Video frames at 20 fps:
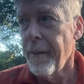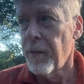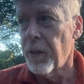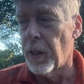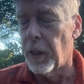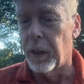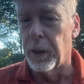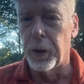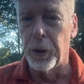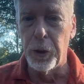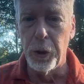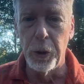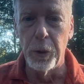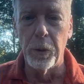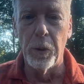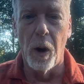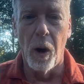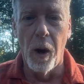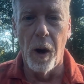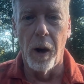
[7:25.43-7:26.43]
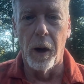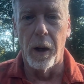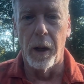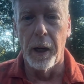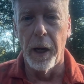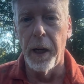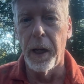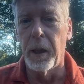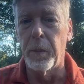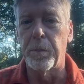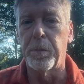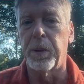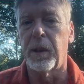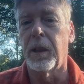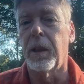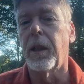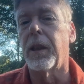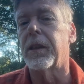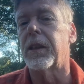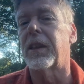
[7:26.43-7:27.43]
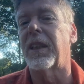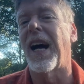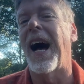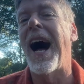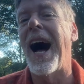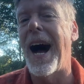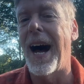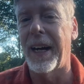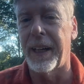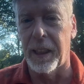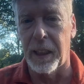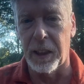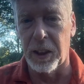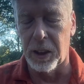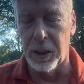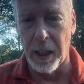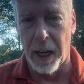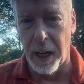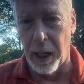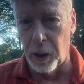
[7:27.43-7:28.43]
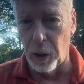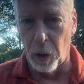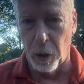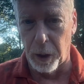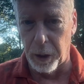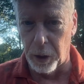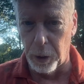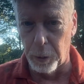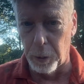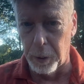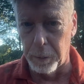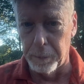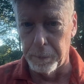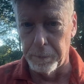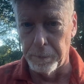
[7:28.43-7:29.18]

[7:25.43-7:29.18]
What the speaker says: then you are a Platonic style arguer.